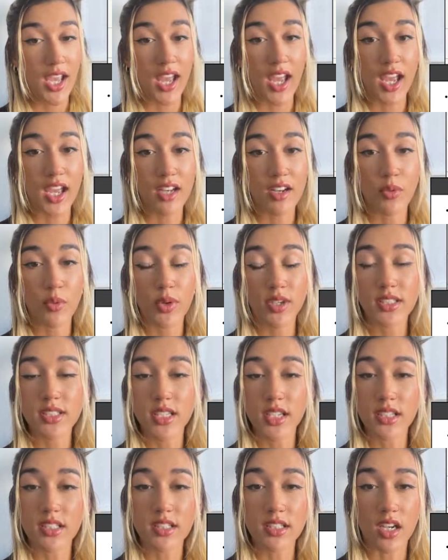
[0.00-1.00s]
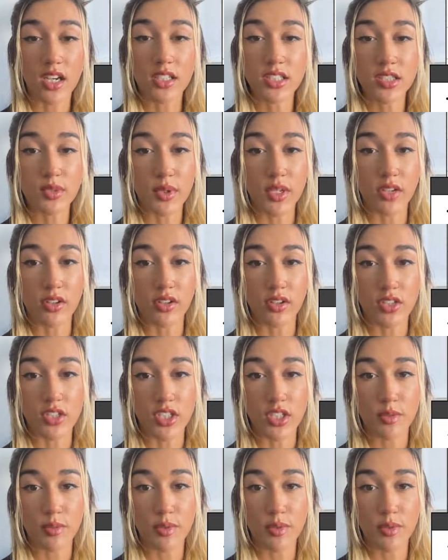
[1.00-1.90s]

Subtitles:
And it works against toss-away culture